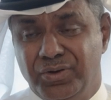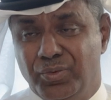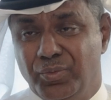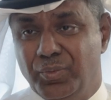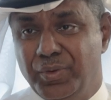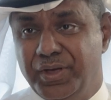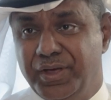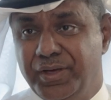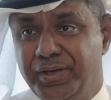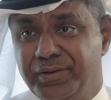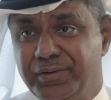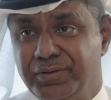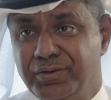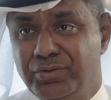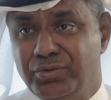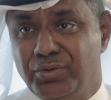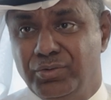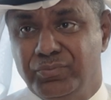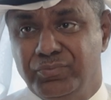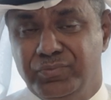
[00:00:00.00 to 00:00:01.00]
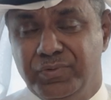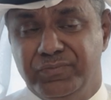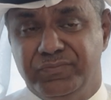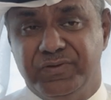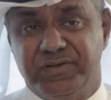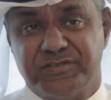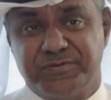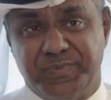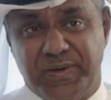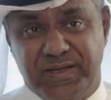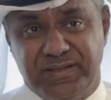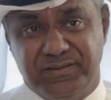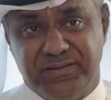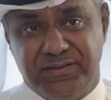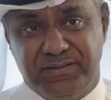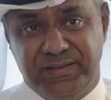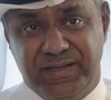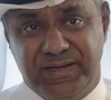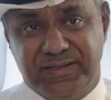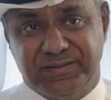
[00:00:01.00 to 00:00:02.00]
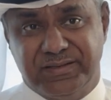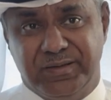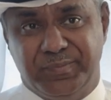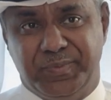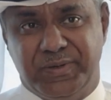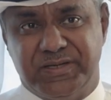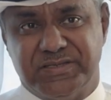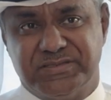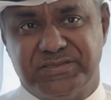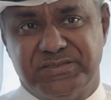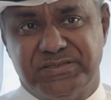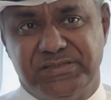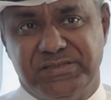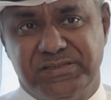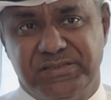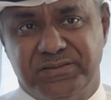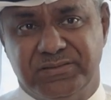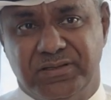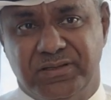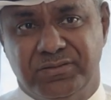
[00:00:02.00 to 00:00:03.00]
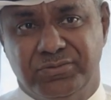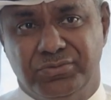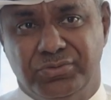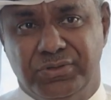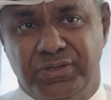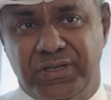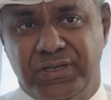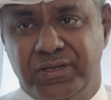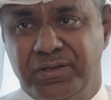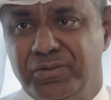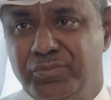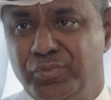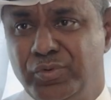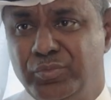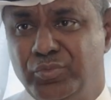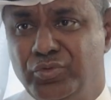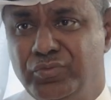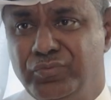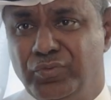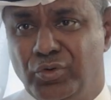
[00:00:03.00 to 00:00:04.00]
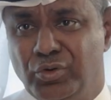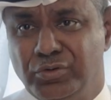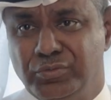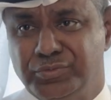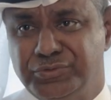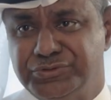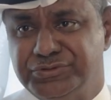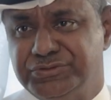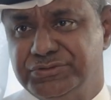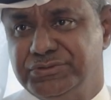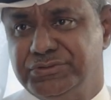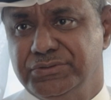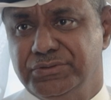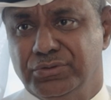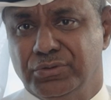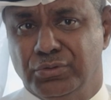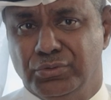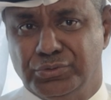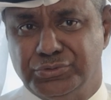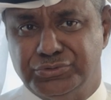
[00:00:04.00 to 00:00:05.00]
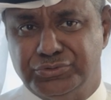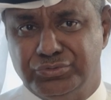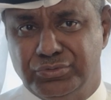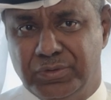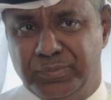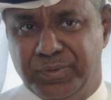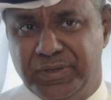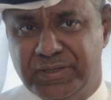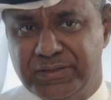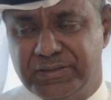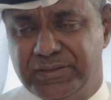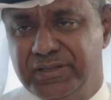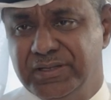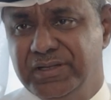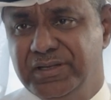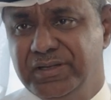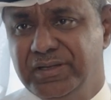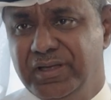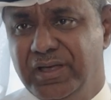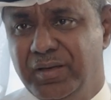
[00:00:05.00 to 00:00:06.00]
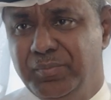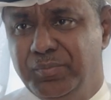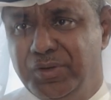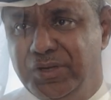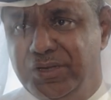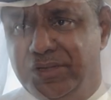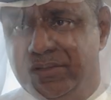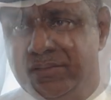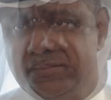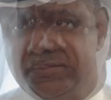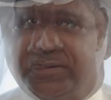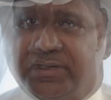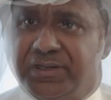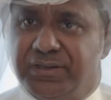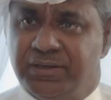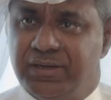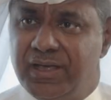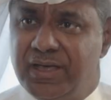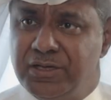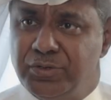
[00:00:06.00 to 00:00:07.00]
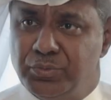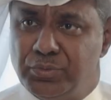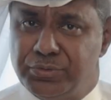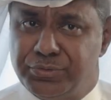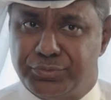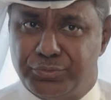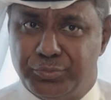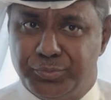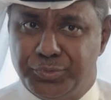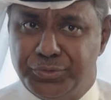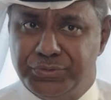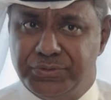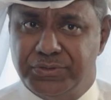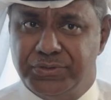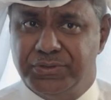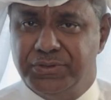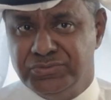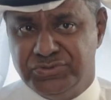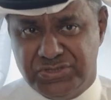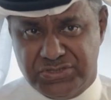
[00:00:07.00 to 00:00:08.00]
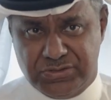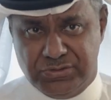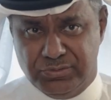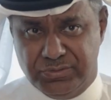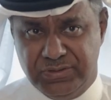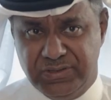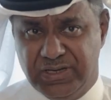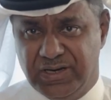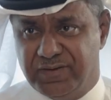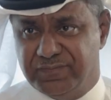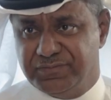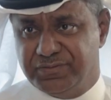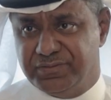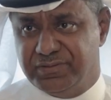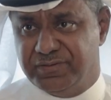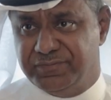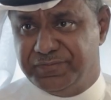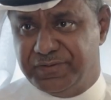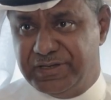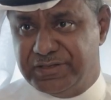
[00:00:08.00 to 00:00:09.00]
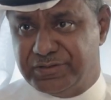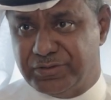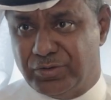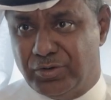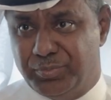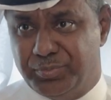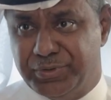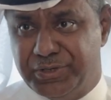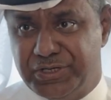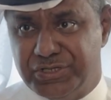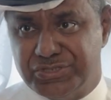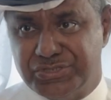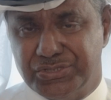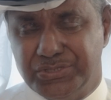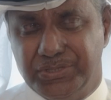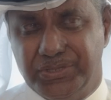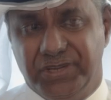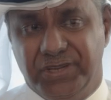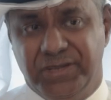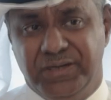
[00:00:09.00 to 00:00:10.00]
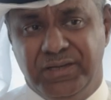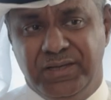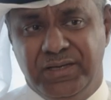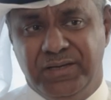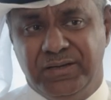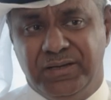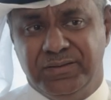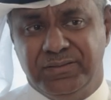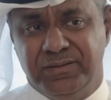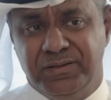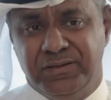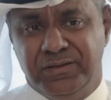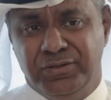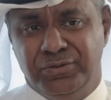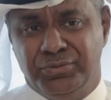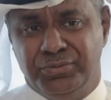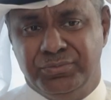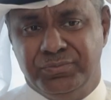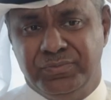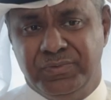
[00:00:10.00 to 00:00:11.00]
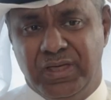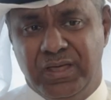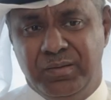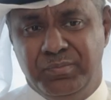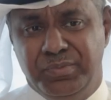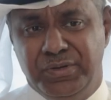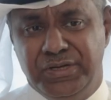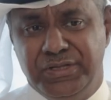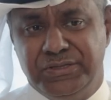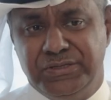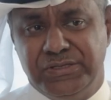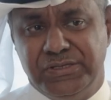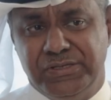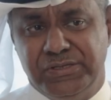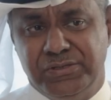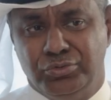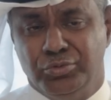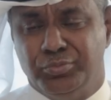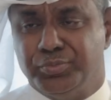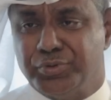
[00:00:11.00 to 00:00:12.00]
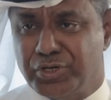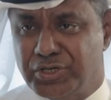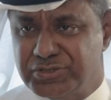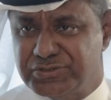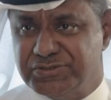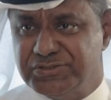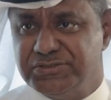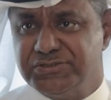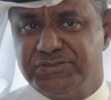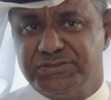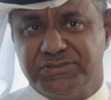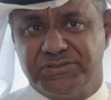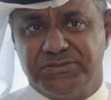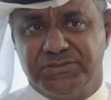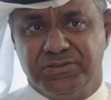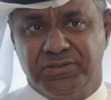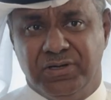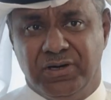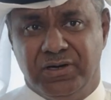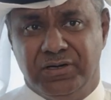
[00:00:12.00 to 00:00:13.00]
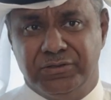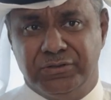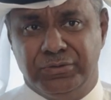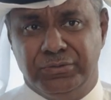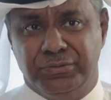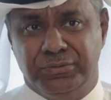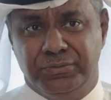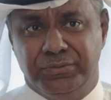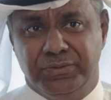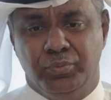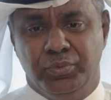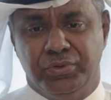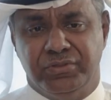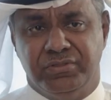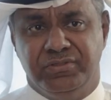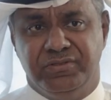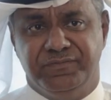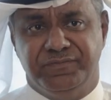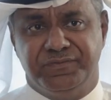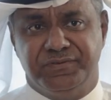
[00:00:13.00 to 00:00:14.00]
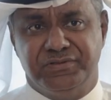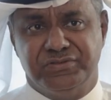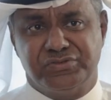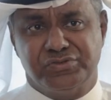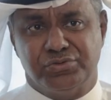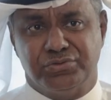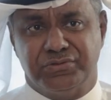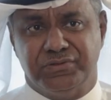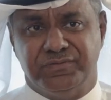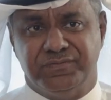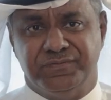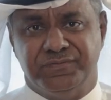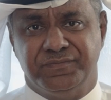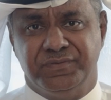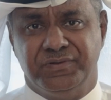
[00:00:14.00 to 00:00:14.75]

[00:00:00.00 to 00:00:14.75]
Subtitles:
where we've expanded that capacity, and today we move almost close to about 1 million ton annual throughput, just looking after the freighter operation. And again, I think the ability to process cargo with different sort of